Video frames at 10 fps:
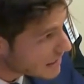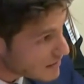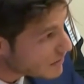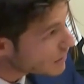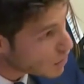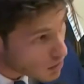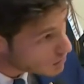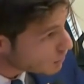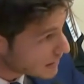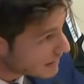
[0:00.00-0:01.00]
even the
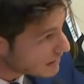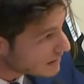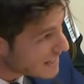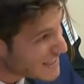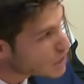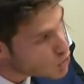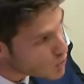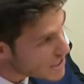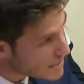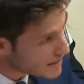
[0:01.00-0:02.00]
elderly, the
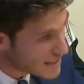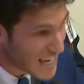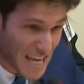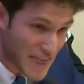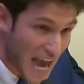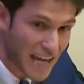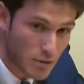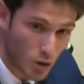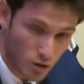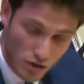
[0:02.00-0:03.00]
trees, the
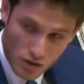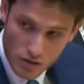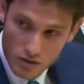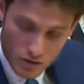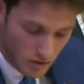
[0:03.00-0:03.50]
animals.